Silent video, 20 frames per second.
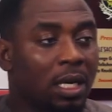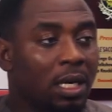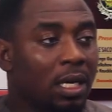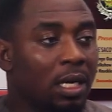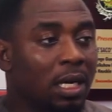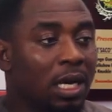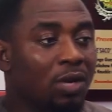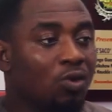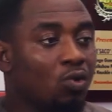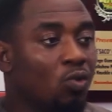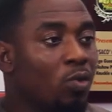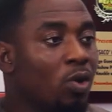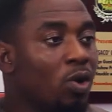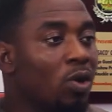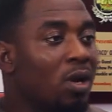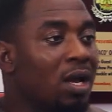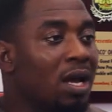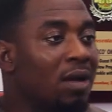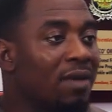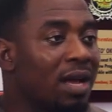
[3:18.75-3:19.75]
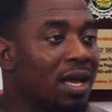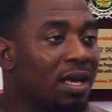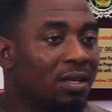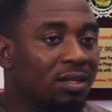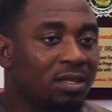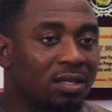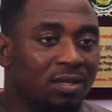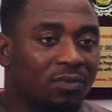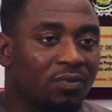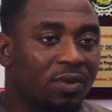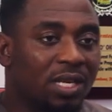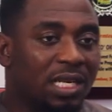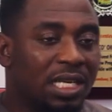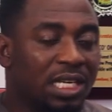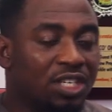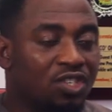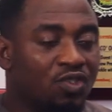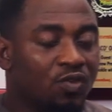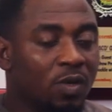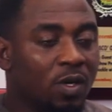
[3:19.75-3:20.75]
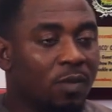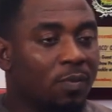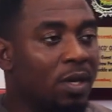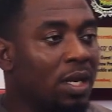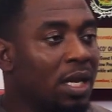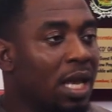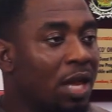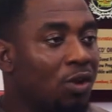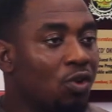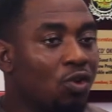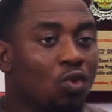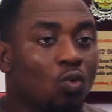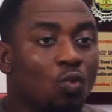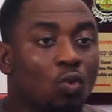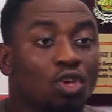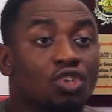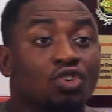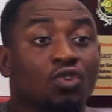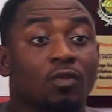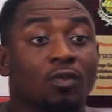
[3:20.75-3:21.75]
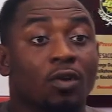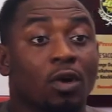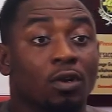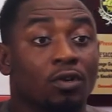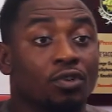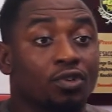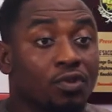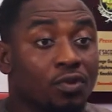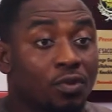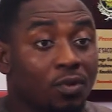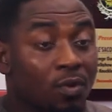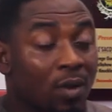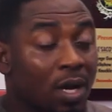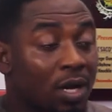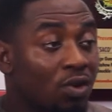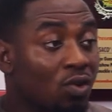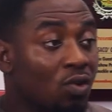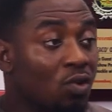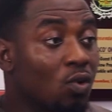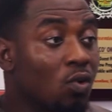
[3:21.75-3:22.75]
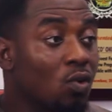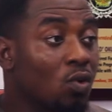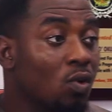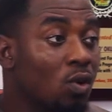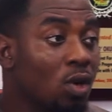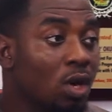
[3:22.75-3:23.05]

I know we all have a different history, but I don't know what you've gone through. I don't know